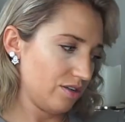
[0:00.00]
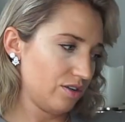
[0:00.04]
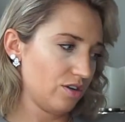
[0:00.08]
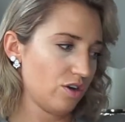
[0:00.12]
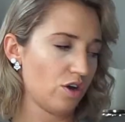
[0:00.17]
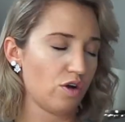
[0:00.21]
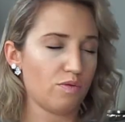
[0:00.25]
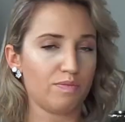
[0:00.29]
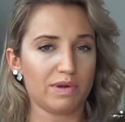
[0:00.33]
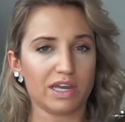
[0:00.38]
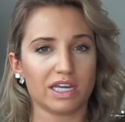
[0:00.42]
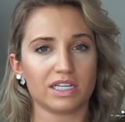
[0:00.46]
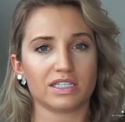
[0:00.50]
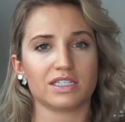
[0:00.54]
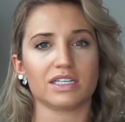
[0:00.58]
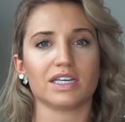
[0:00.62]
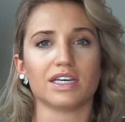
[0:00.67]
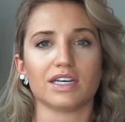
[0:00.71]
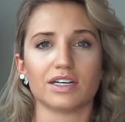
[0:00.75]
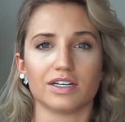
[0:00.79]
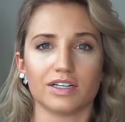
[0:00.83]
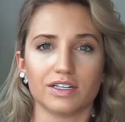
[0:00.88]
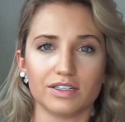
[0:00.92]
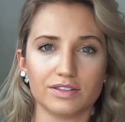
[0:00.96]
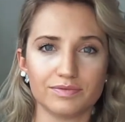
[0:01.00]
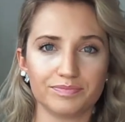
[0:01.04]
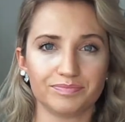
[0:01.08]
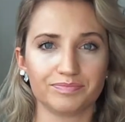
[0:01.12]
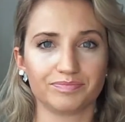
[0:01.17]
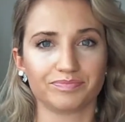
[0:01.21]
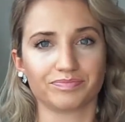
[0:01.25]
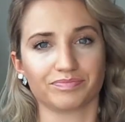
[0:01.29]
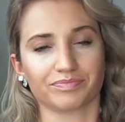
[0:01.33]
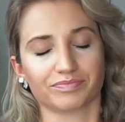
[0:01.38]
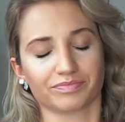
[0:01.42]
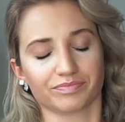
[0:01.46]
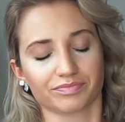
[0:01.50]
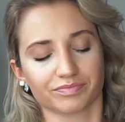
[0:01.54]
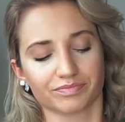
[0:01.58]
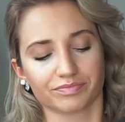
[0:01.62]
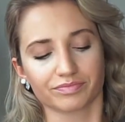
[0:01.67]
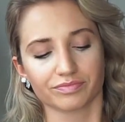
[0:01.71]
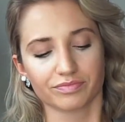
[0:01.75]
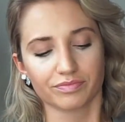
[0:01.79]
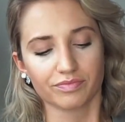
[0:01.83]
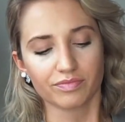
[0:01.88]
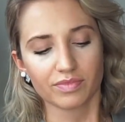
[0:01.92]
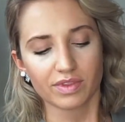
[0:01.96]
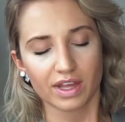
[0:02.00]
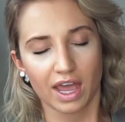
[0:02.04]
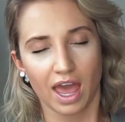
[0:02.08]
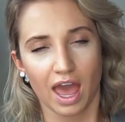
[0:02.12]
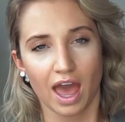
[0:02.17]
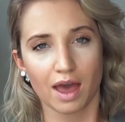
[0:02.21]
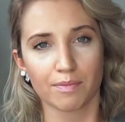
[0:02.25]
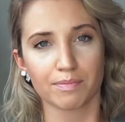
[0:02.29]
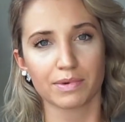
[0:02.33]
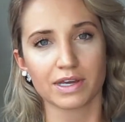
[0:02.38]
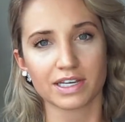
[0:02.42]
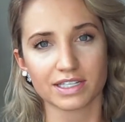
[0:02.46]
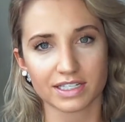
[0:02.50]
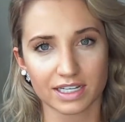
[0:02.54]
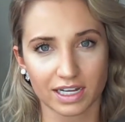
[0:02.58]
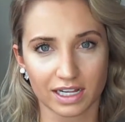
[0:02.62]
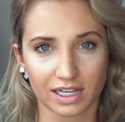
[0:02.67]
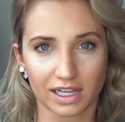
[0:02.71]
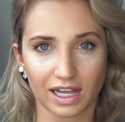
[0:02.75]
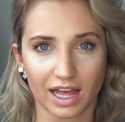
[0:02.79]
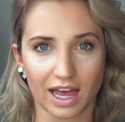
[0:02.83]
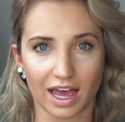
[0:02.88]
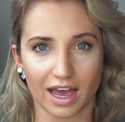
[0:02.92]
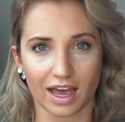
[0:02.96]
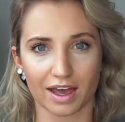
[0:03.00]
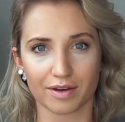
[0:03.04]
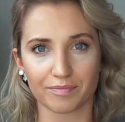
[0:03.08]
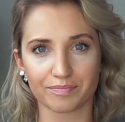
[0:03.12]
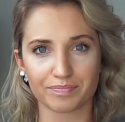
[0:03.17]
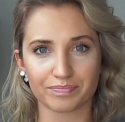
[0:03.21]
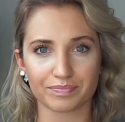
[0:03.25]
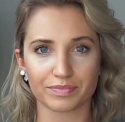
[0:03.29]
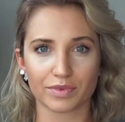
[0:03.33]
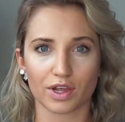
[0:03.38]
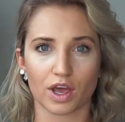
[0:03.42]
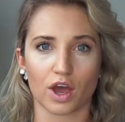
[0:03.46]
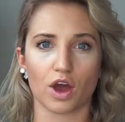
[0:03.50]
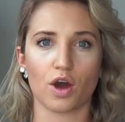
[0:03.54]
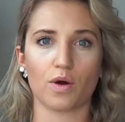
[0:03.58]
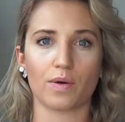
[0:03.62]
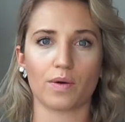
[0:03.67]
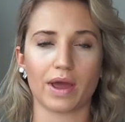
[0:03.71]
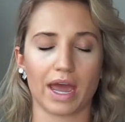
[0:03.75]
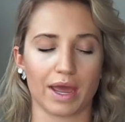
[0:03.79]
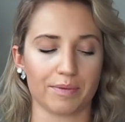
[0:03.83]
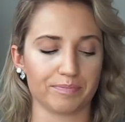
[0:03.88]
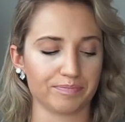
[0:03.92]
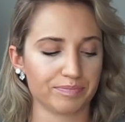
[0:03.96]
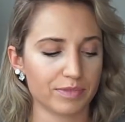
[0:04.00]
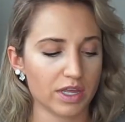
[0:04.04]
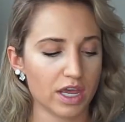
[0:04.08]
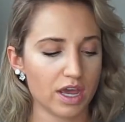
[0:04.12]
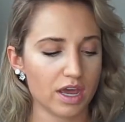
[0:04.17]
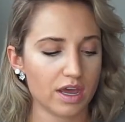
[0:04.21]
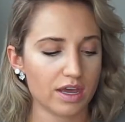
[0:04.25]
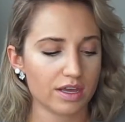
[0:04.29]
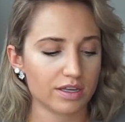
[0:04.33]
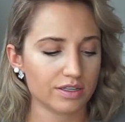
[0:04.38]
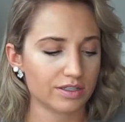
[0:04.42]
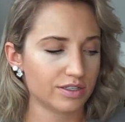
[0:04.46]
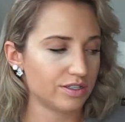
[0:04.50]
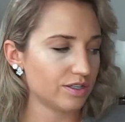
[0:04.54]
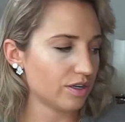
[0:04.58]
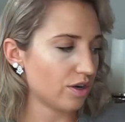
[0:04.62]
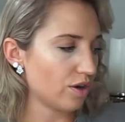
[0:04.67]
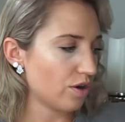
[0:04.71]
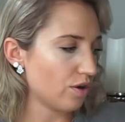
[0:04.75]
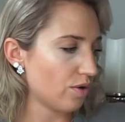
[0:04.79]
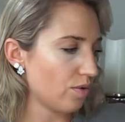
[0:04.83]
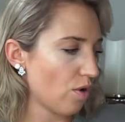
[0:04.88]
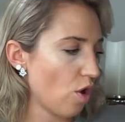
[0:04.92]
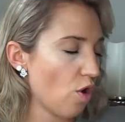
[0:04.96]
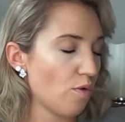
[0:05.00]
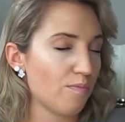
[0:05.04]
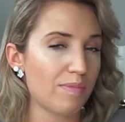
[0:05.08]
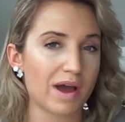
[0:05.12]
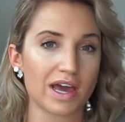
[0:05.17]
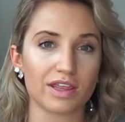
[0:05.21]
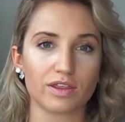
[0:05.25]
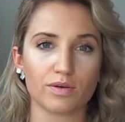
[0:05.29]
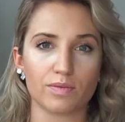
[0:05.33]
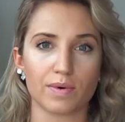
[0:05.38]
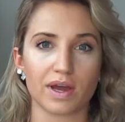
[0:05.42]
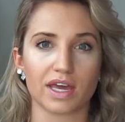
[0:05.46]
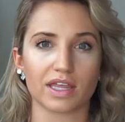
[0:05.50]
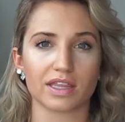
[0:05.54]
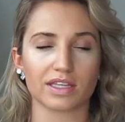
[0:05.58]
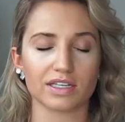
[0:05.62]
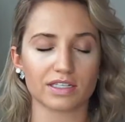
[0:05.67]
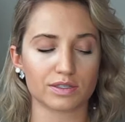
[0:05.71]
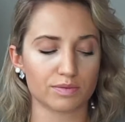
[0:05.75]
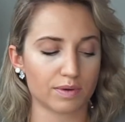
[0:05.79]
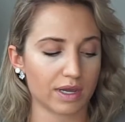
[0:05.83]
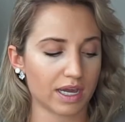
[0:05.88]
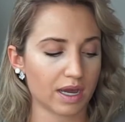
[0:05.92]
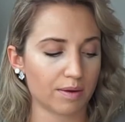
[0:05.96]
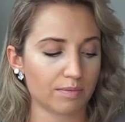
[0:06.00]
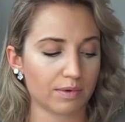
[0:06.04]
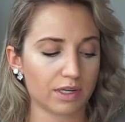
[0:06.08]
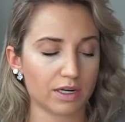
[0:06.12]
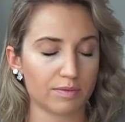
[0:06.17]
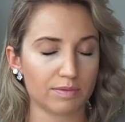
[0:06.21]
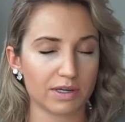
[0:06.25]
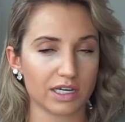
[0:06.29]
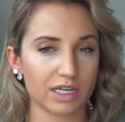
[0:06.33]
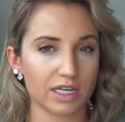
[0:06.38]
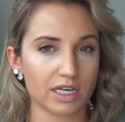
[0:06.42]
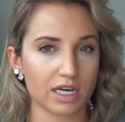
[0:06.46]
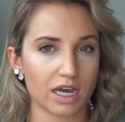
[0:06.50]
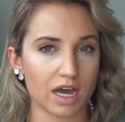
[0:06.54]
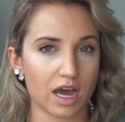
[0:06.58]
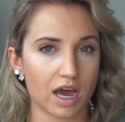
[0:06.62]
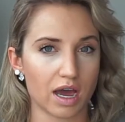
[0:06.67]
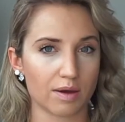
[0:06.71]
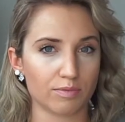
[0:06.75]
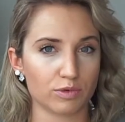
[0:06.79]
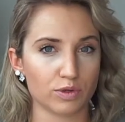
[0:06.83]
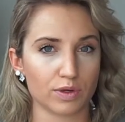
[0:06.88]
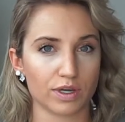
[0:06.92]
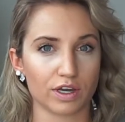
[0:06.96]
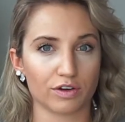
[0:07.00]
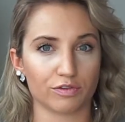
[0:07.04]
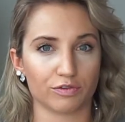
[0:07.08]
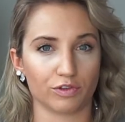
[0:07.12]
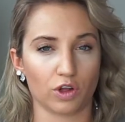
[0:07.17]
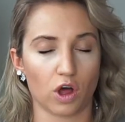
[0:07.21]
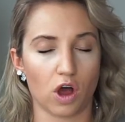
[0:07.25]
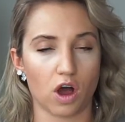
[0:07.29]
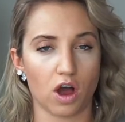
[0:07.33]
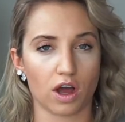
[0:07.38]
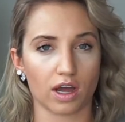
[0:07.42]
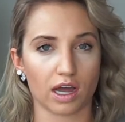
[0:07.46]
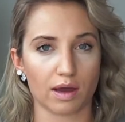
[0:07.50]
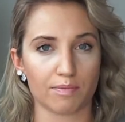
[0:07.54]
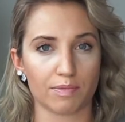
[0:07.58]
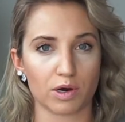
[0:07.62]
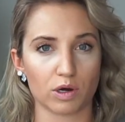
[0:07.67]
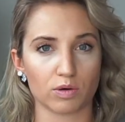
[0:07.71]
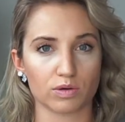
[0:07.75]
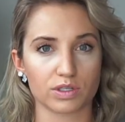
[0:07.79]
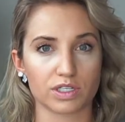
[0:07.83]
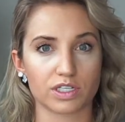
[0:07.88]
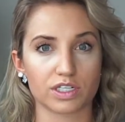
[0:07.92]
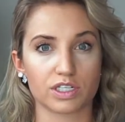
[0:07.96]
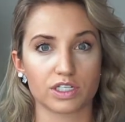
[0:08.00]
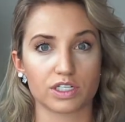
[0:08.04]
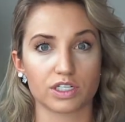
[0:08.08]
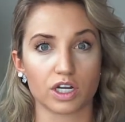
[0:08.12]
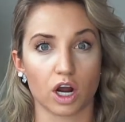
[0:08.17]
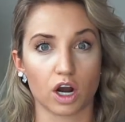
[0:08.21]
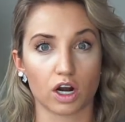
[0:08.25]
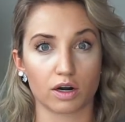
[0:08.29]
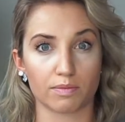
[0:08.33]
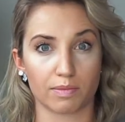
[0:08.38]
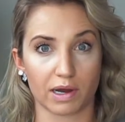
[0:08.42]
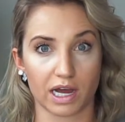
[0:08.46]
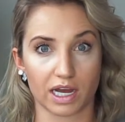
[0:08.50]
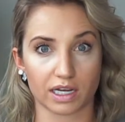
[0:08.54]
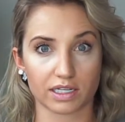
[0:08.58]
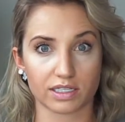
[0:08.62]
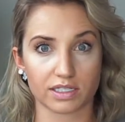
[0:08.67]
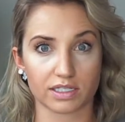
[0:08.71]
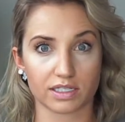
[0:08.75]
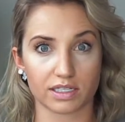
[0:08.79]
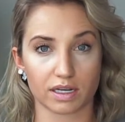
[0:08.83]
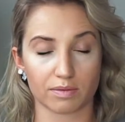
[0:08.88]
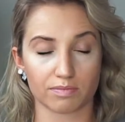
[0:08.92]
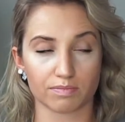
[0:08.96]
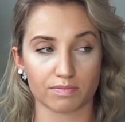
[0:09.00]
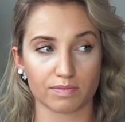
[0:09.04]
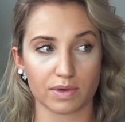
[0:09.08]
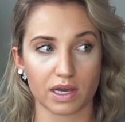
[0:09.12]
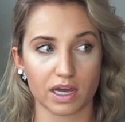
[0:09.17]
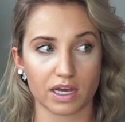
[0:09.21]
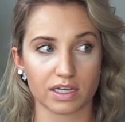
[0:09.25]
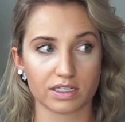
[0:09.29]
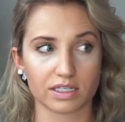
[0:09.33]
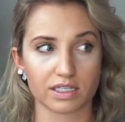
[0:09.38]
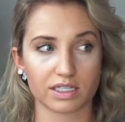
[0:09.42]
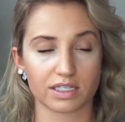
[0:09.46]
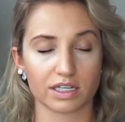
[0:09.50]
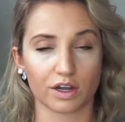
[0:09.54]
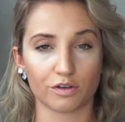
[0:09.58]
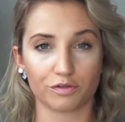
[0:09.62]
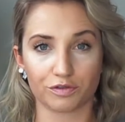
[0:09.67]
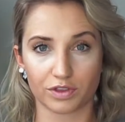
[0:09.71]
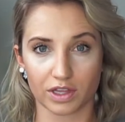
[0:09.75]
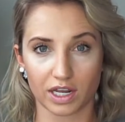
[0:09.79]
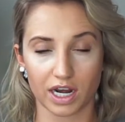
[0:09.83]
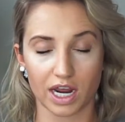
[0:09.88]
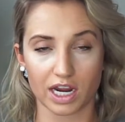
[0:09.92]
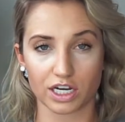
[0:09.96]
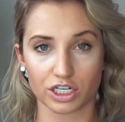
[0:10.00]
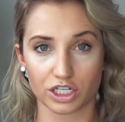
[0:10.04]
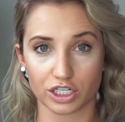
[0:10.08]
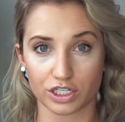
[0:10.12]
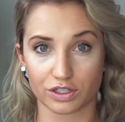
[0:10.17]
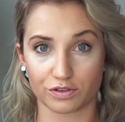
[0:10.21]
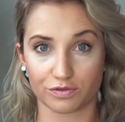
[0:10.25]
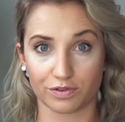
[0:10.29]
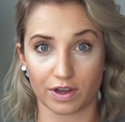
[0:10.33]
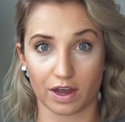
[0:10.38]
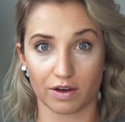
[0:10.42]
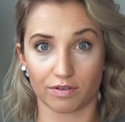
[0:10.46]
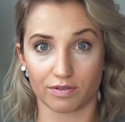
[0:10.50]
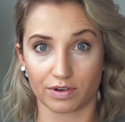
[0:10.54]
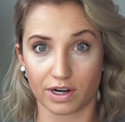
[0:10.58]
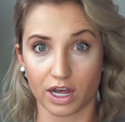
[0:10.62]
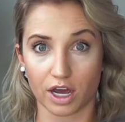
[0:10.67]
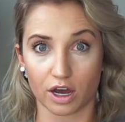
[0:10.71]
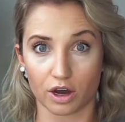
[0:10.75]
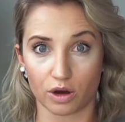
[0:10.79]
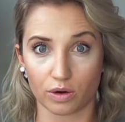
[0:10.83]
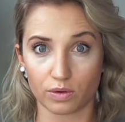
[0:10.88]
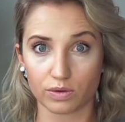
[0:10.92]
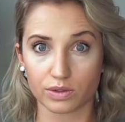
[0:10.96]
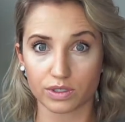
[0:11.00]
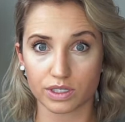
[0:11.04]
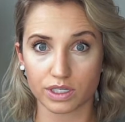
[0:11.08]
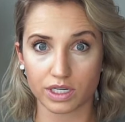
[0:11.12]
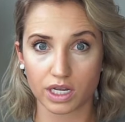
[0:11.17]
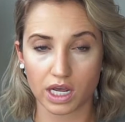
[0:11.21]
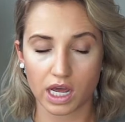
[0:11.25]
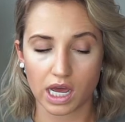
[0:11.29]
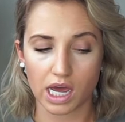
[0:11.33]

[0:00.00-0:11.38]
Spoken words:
No big deal. Happy as a clam. Okay. So, oh, by the way, this week I'm going to be doing a vlog about Starbucks, some stuff that I just found out,